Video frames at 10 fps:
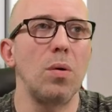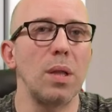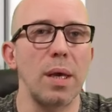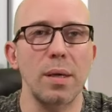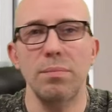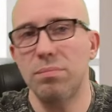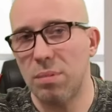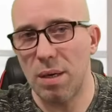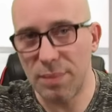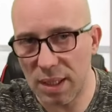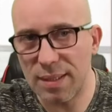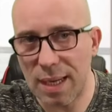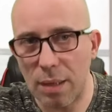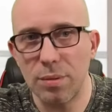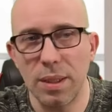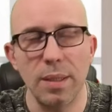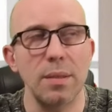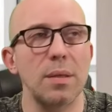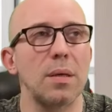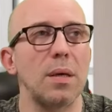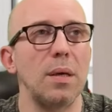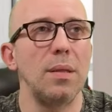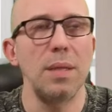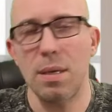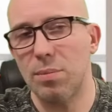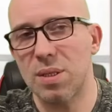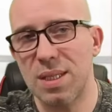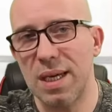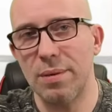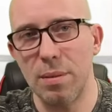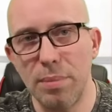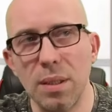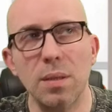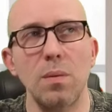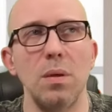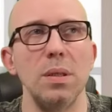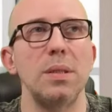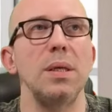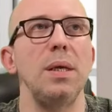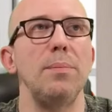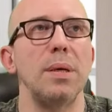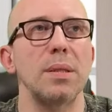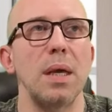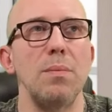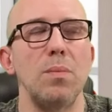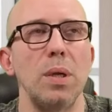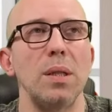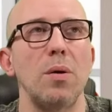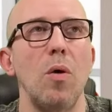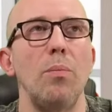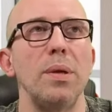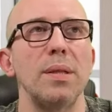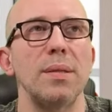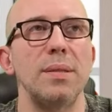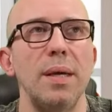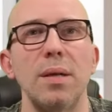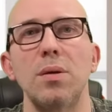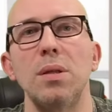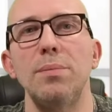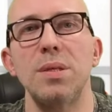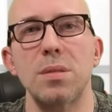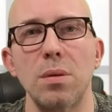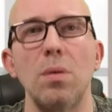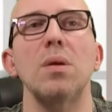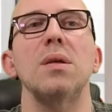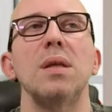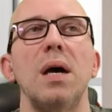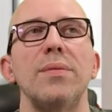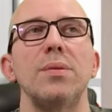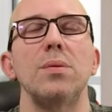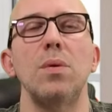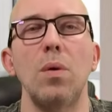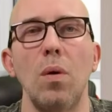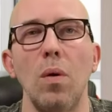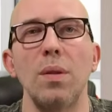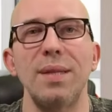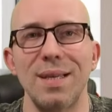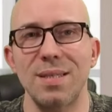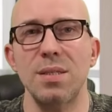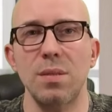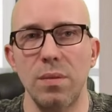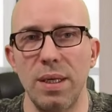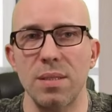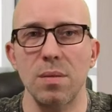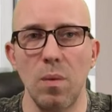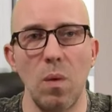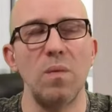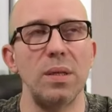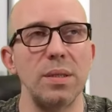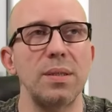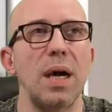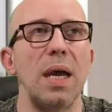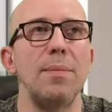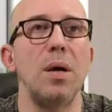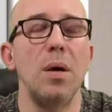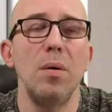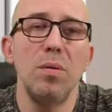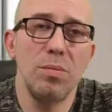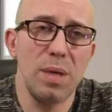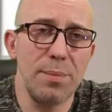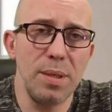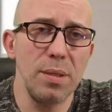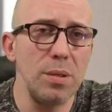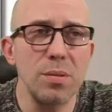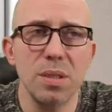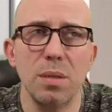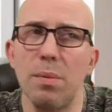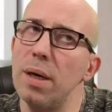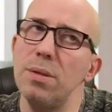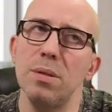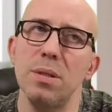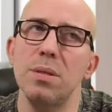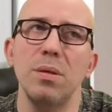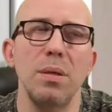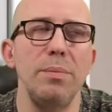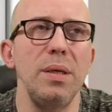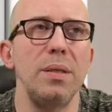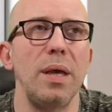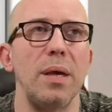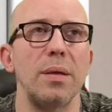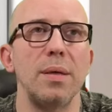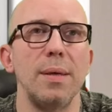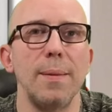like, I'm not doubting Ninebot Segway build quality, but I'm really hoping that they're going to be strong enough to hold that stress over a time. Or maybe in the user manual, it's going to be there,